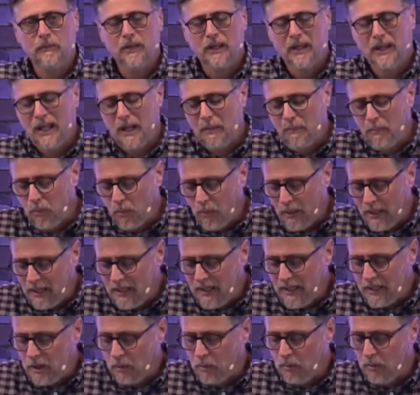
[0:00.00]
And I pray
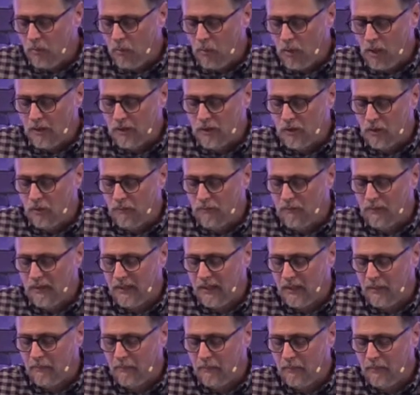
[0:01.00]
that you would watch over
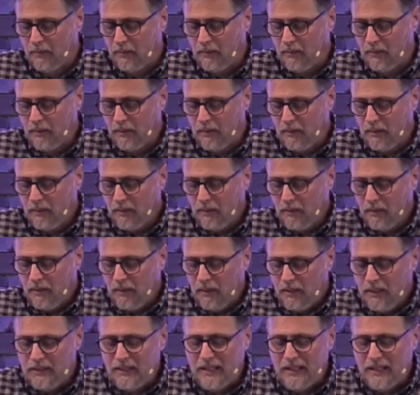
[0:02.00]
them. You